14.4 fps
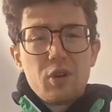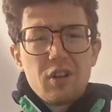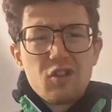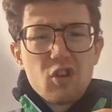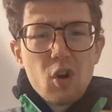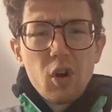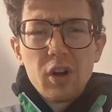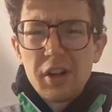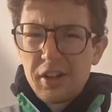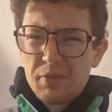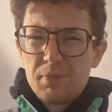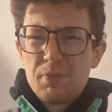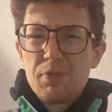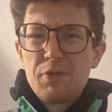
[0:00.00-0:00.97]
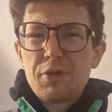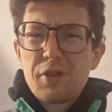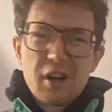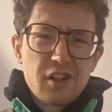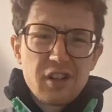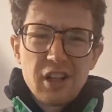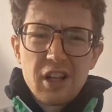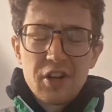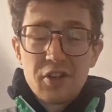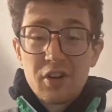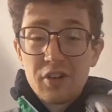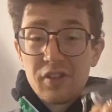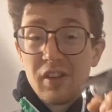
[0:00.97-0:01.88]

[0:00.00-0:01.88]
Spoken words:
It's not like freshly cut grass.